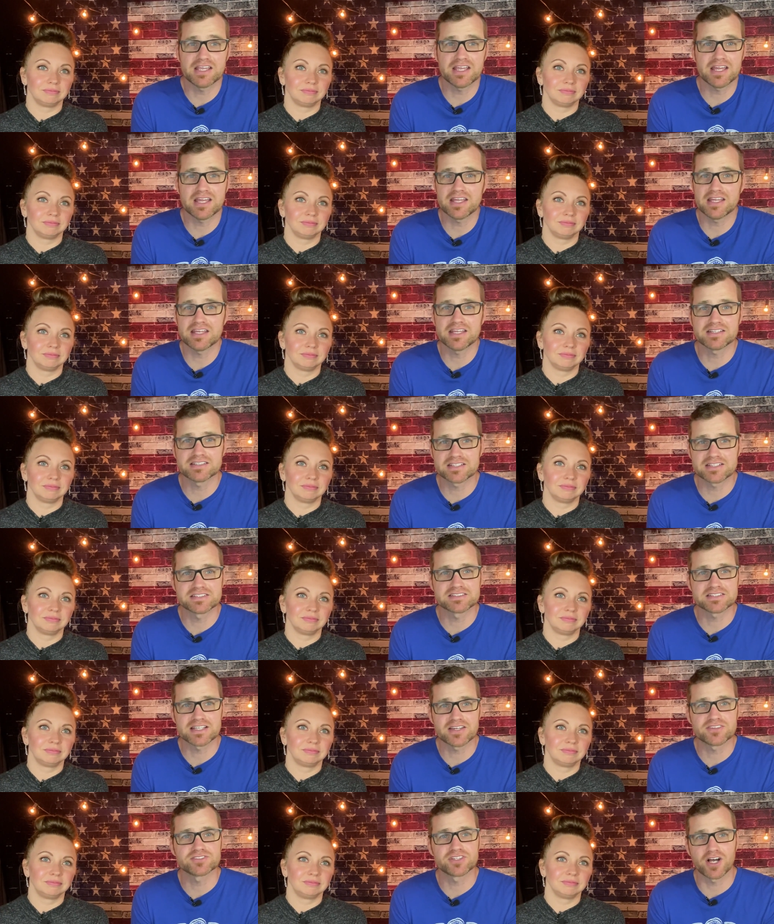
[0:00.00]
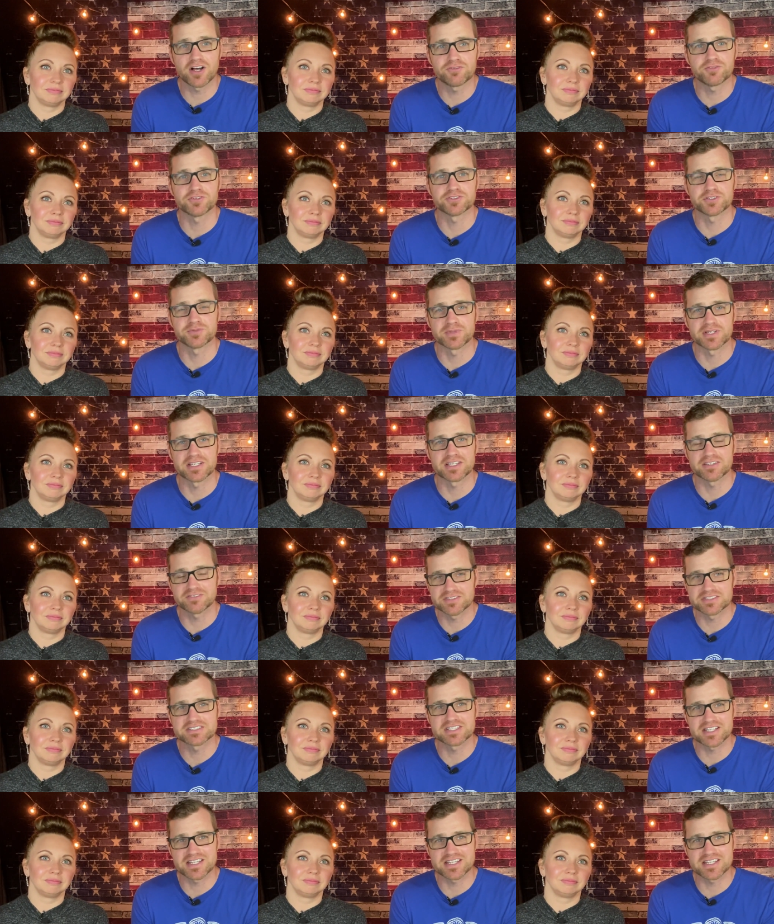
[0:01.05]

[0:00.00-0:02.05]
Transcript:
Speaker 1: It sounds awful to me, even to